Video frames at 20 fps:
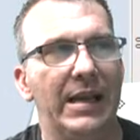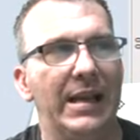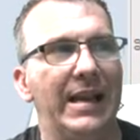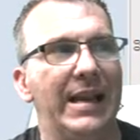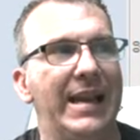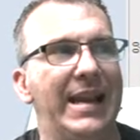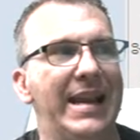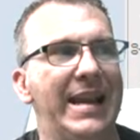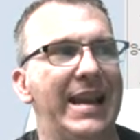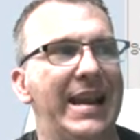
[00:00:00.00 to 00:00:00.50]

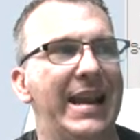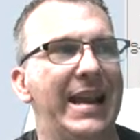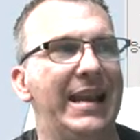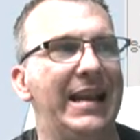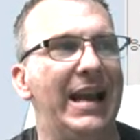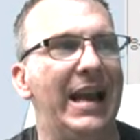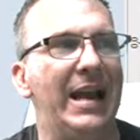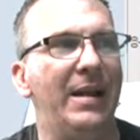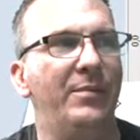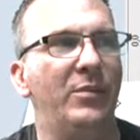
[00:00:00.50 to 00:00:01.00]
and
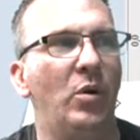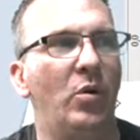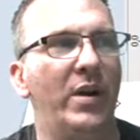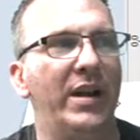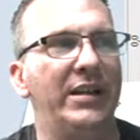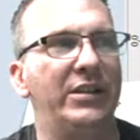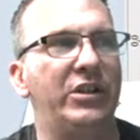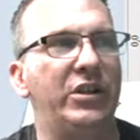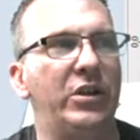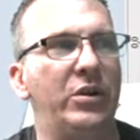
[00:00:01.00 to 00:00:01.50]
I'm going
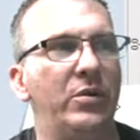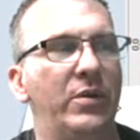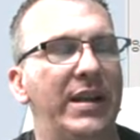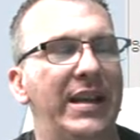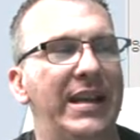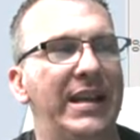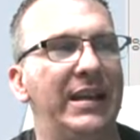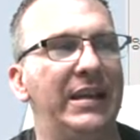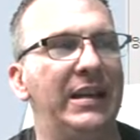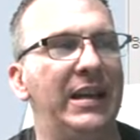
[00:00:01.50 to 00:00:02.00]
to
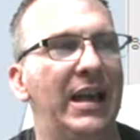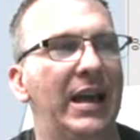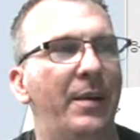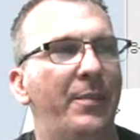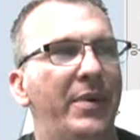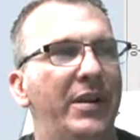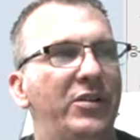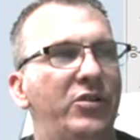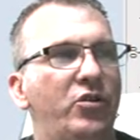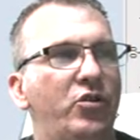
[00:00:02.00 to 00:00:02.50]
end
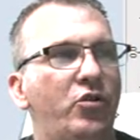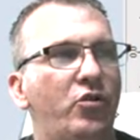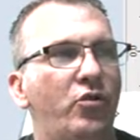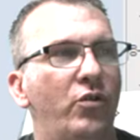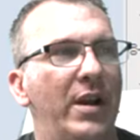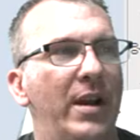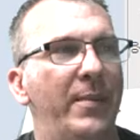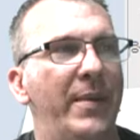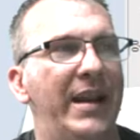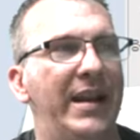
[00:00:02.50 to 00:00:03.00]
up
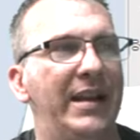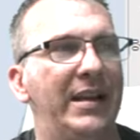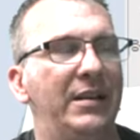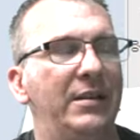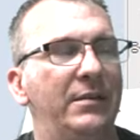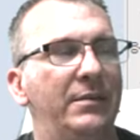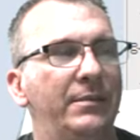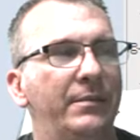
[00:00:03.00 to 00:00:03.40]
trimming